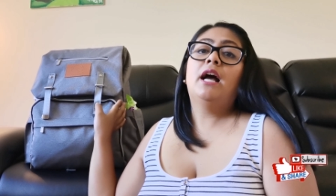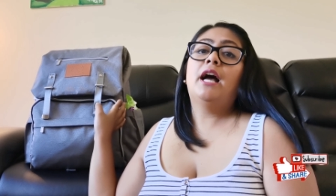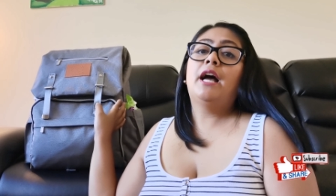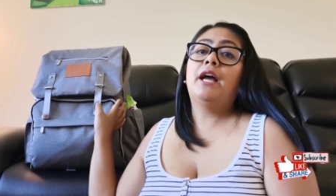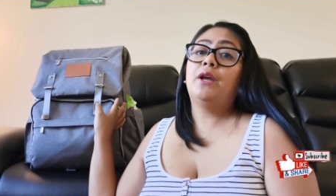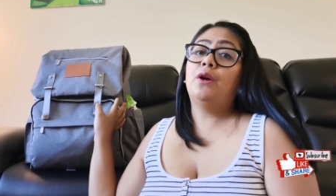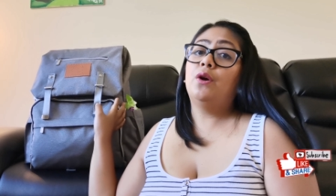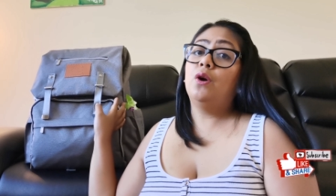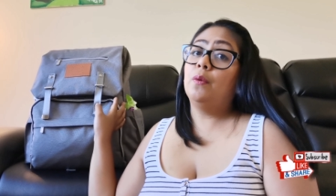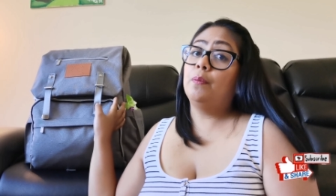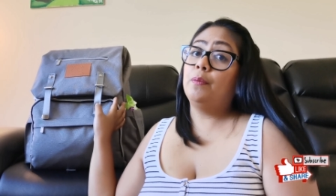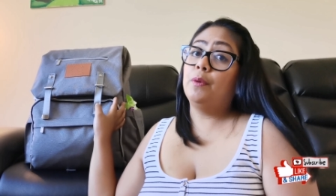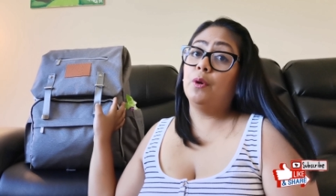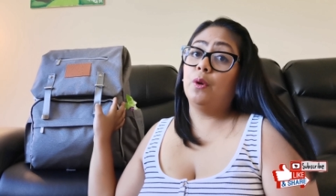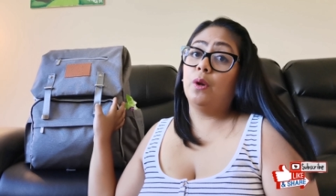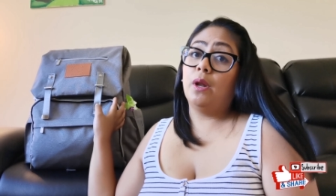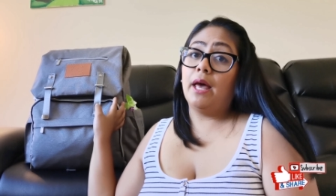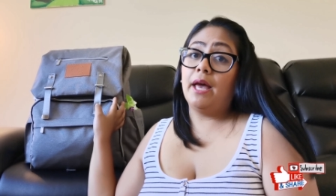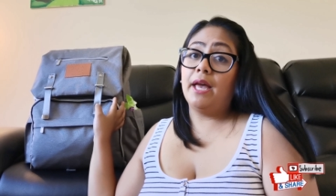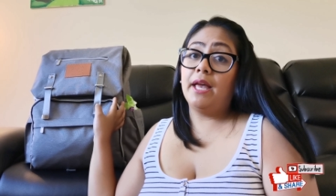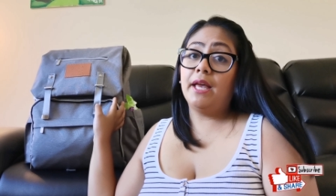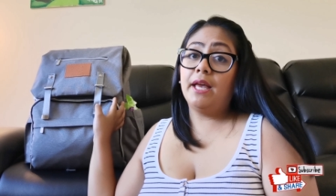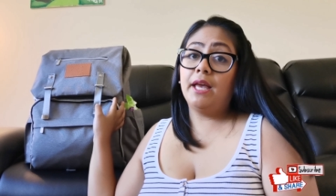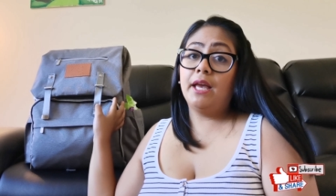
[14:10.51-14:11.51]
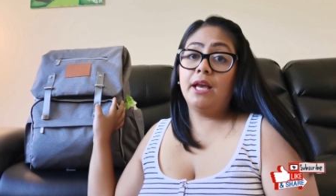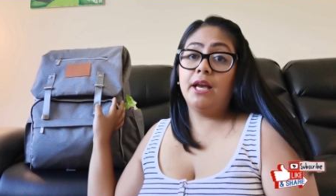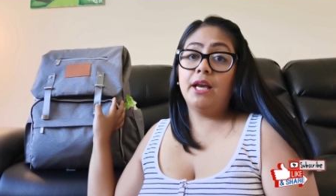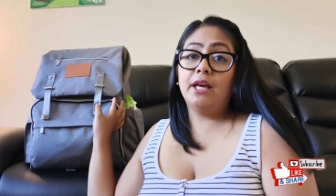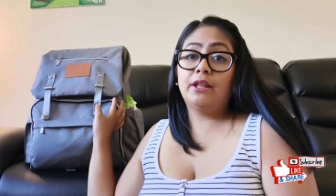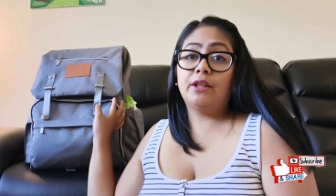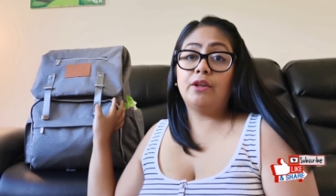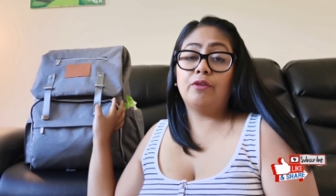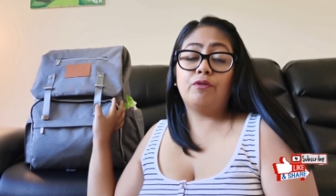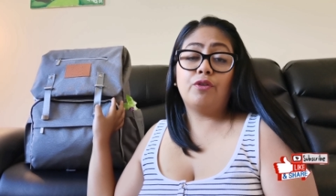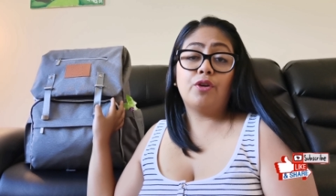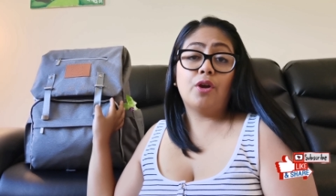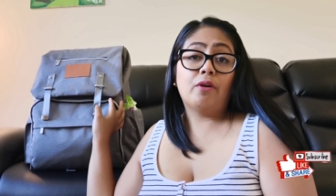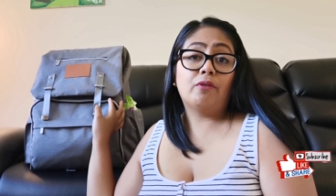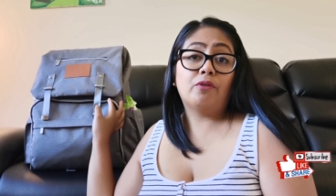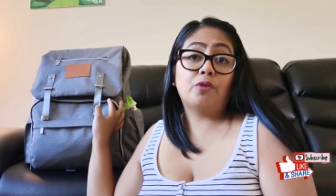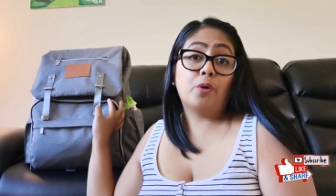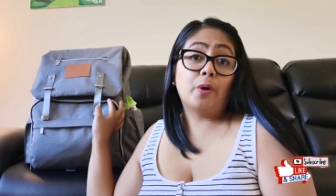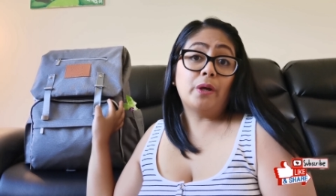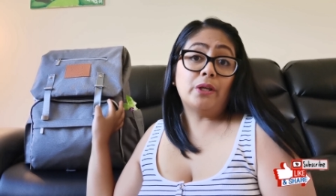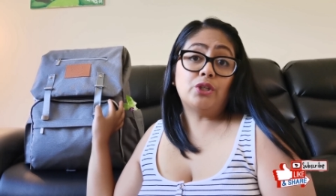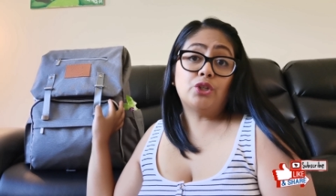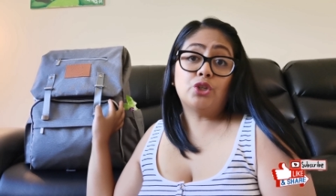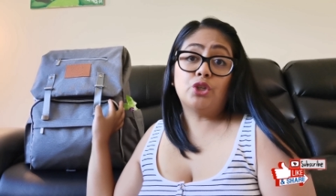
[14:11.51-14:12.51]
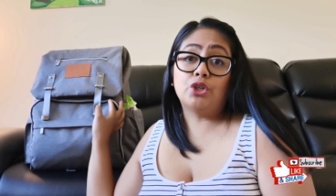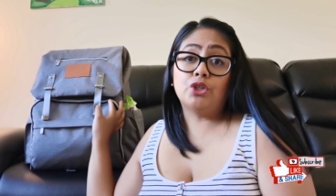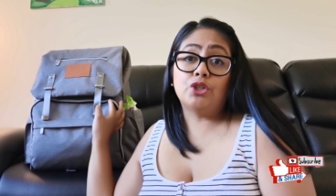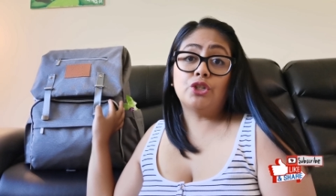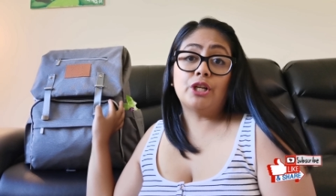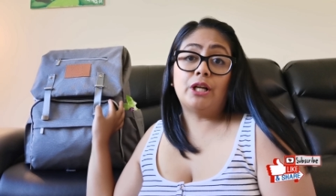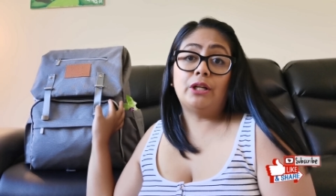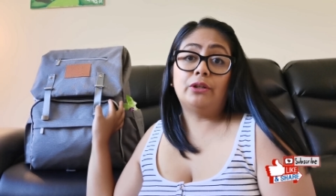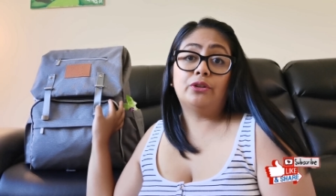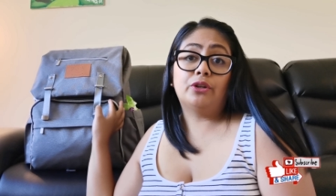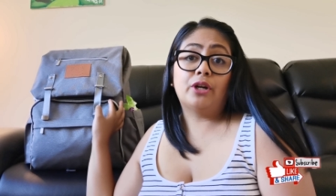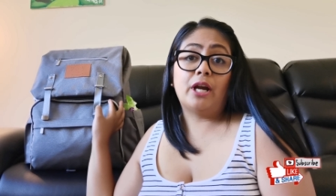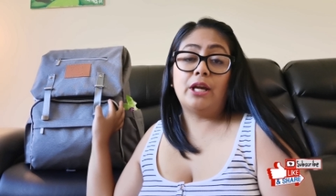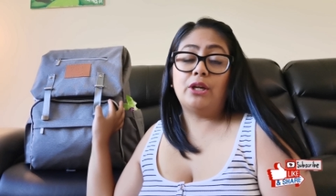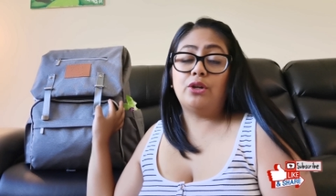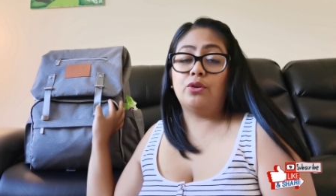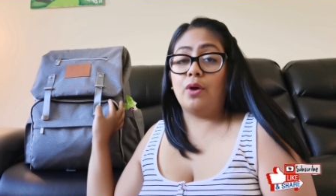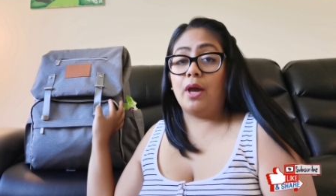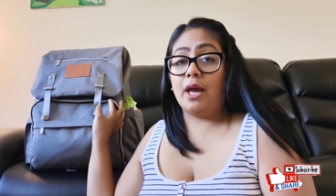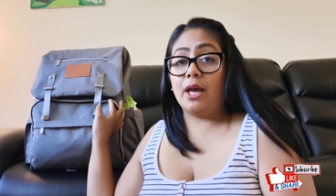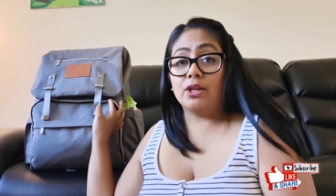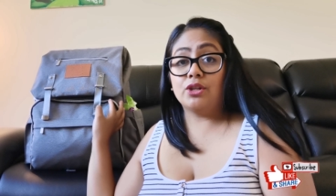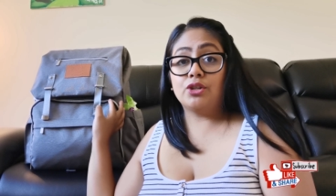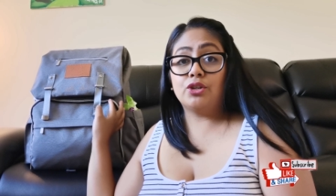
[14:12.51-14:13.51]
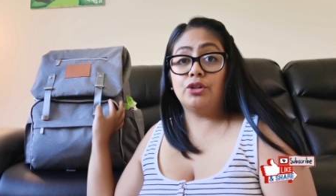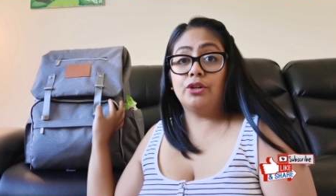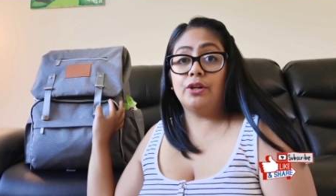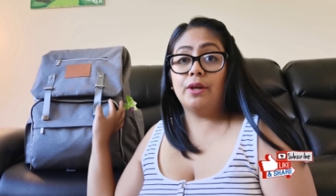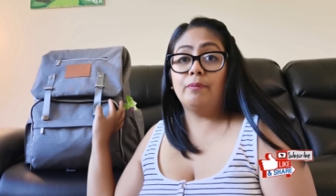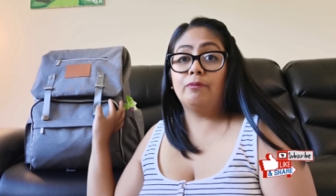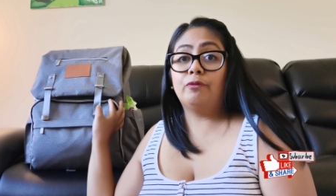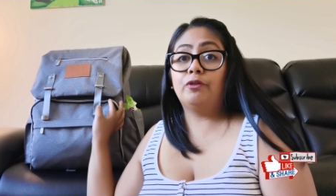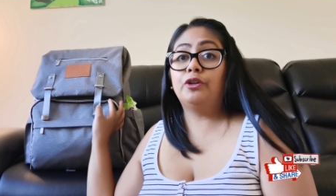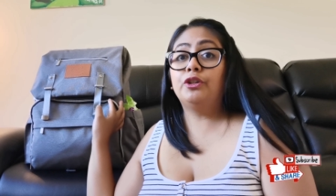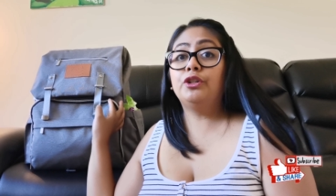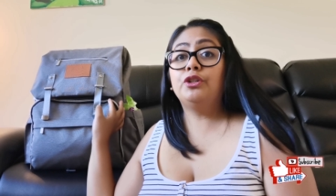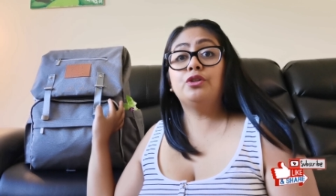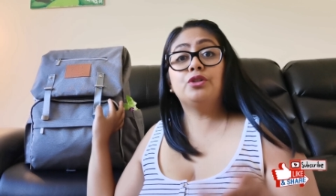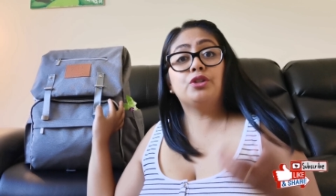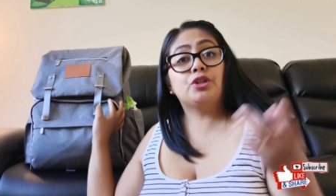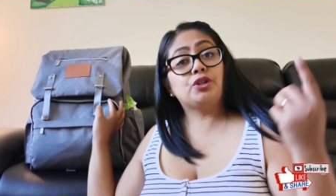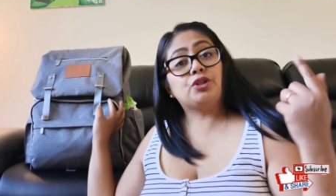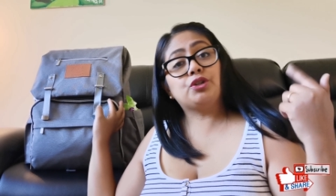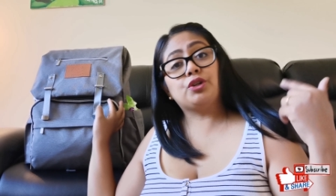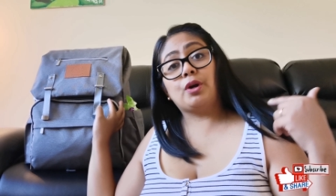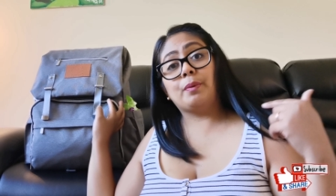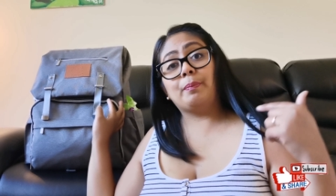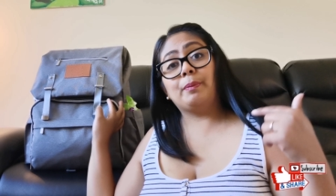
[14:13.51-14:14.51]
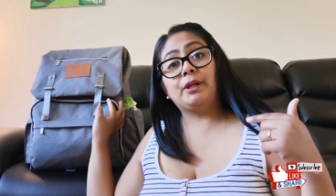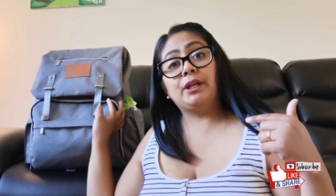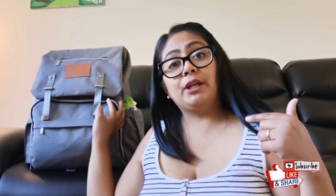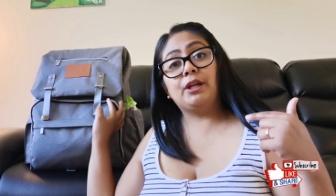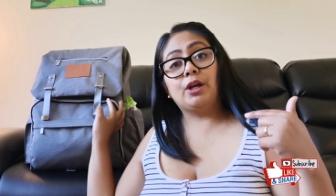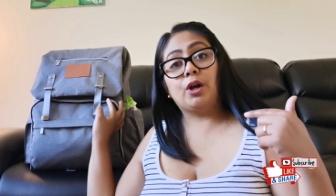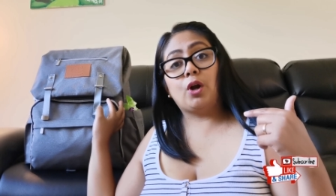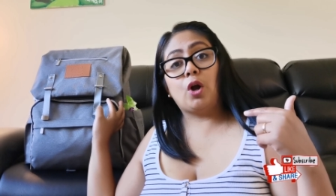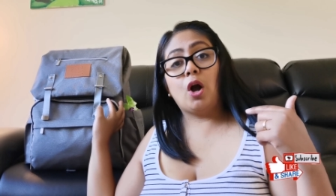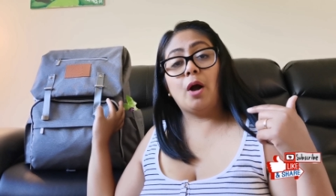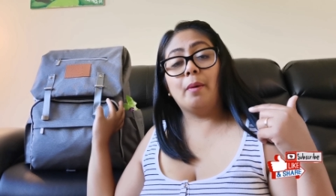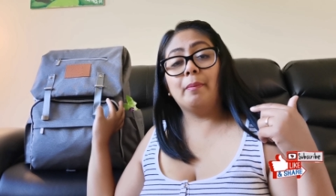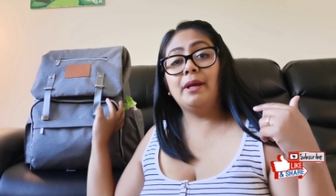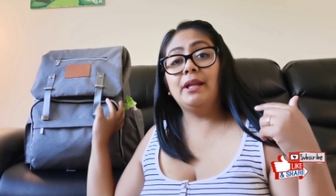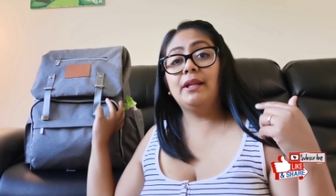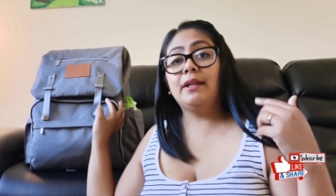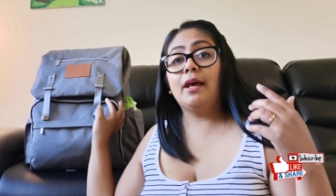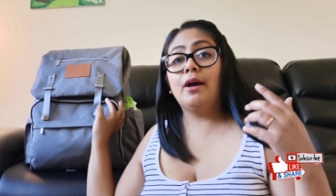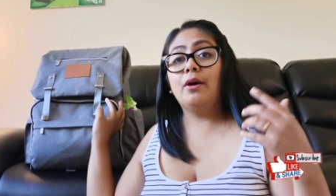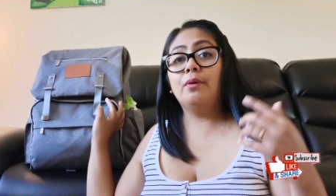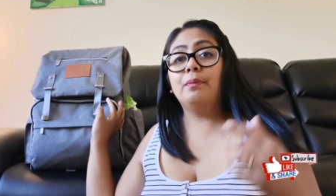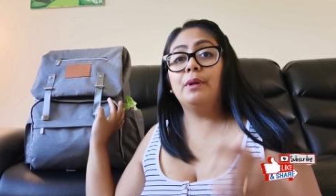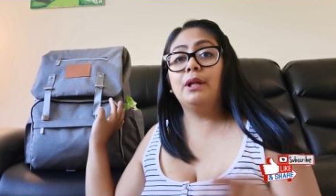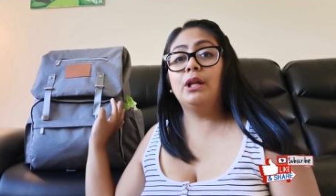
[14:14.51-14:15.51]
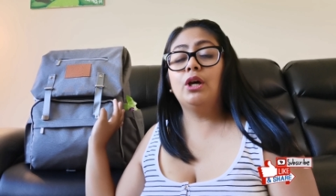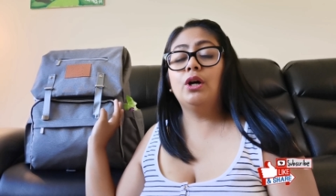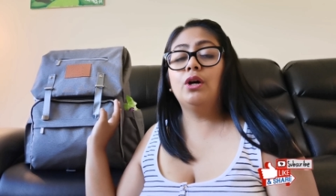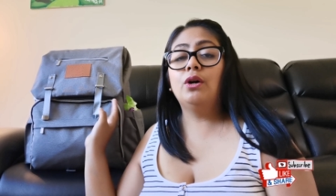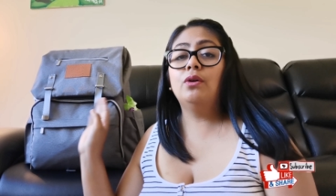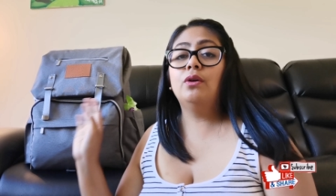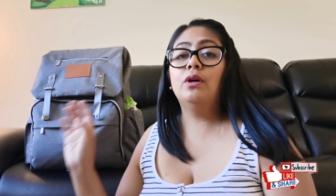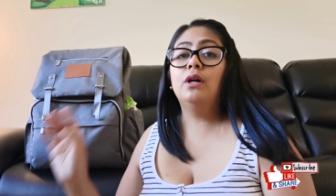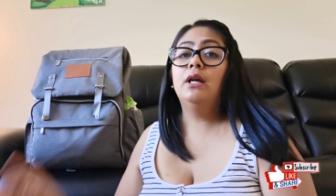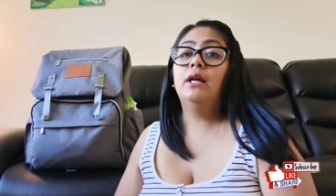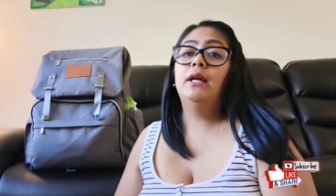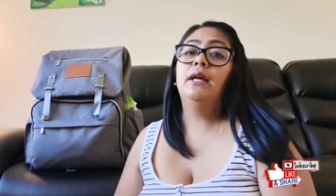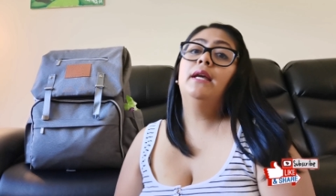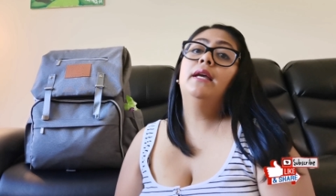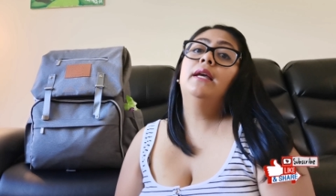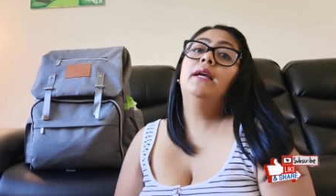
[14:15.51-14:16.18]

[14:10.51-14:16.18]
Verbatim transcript: I hope you like it. If you have questions, I'll try to answer them for you. Just drop it in the comment down below.